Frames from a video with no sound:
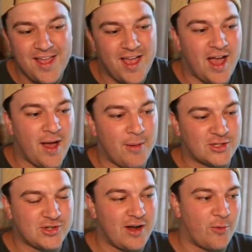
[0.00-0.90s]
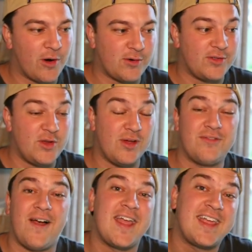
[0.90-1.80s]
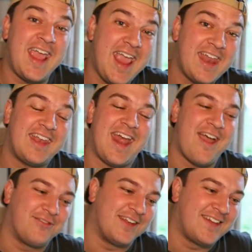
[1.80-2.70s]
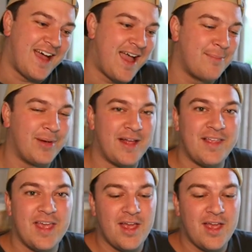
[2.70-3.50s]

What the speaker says: I'll try to work with you if I can and have the time, but